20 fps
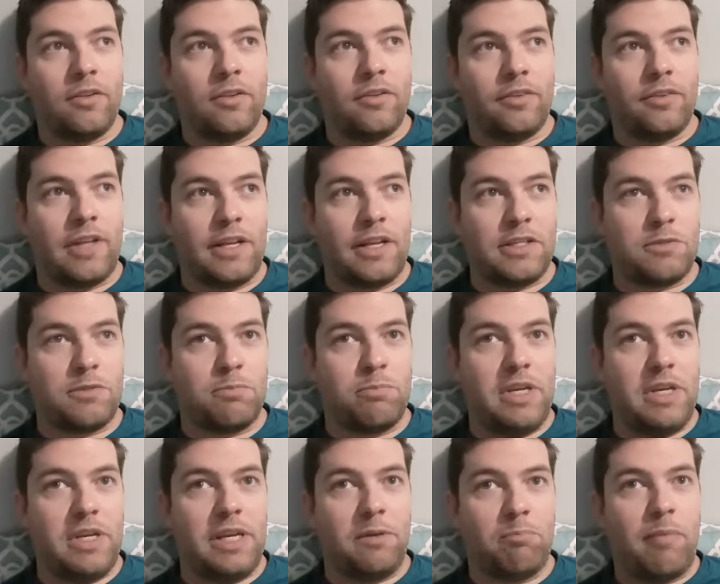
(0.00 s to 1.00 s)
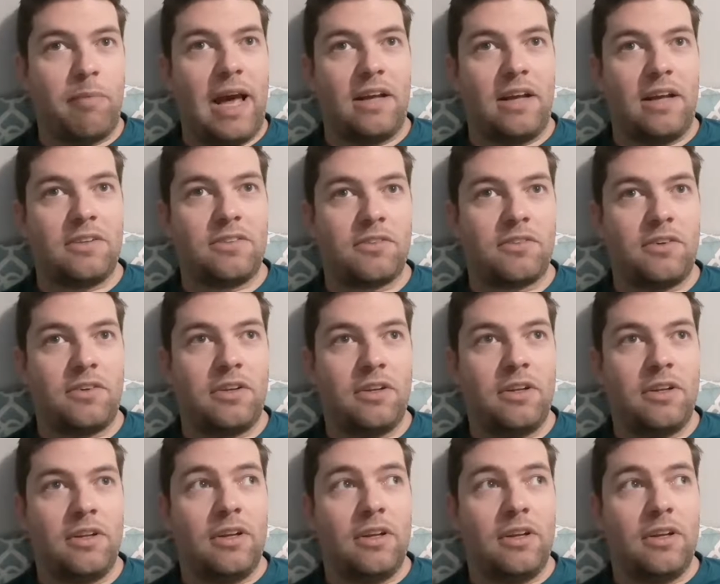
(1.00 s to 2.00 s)
that is being masked
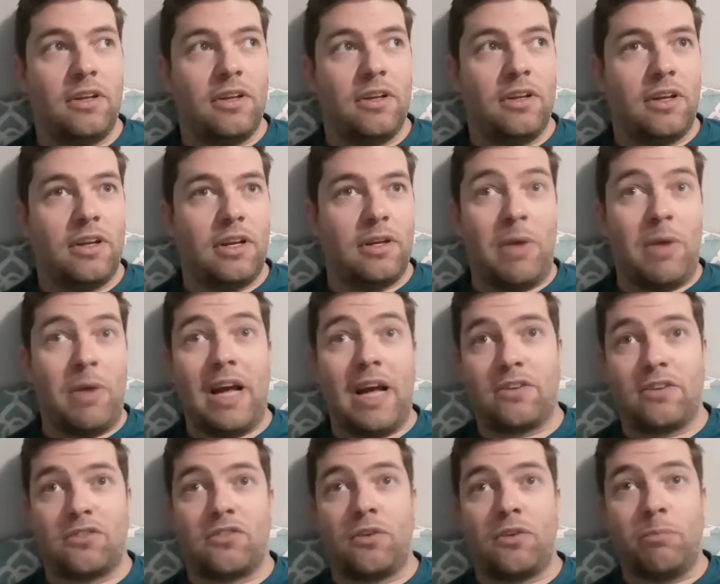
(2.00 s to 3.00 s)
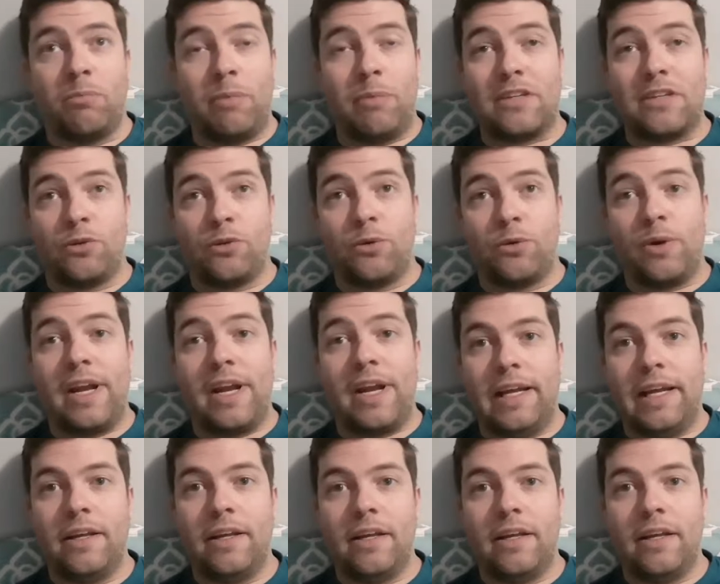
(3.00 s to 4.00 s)
and
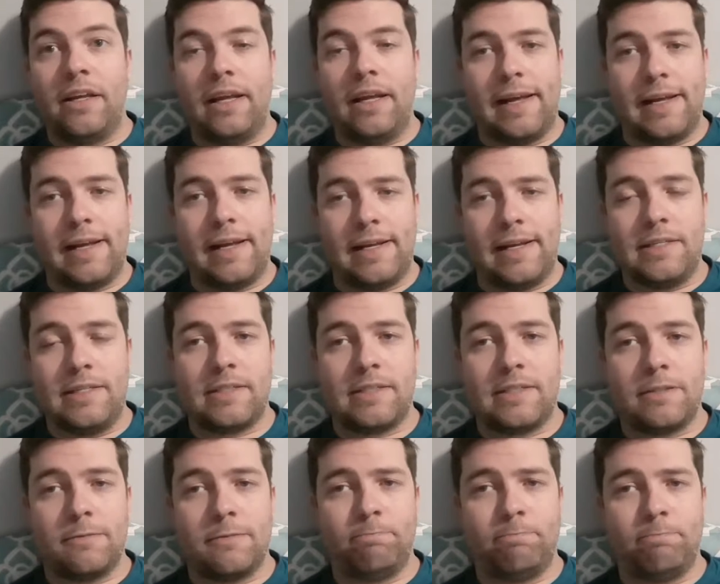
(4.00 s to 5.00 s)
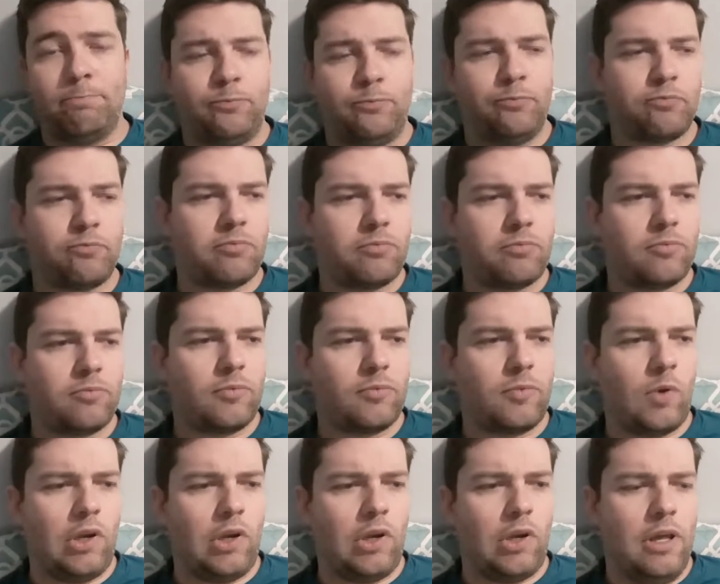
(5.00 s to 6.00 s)
masqueraded as
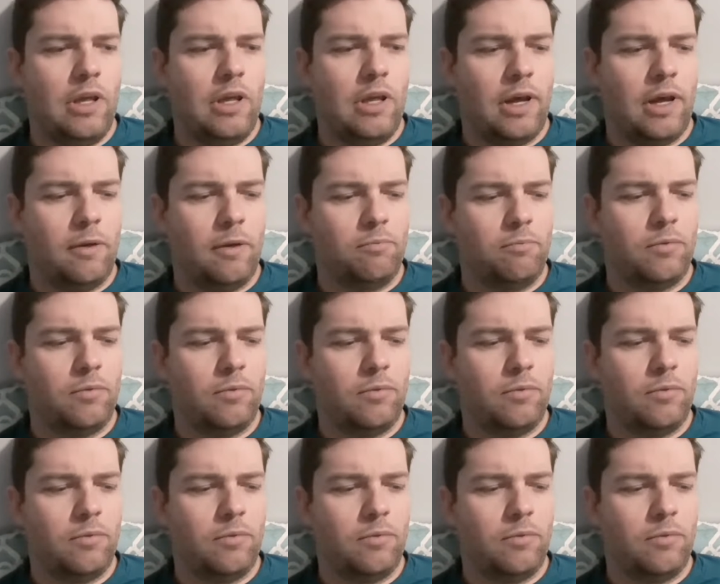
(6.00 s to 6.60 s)
um,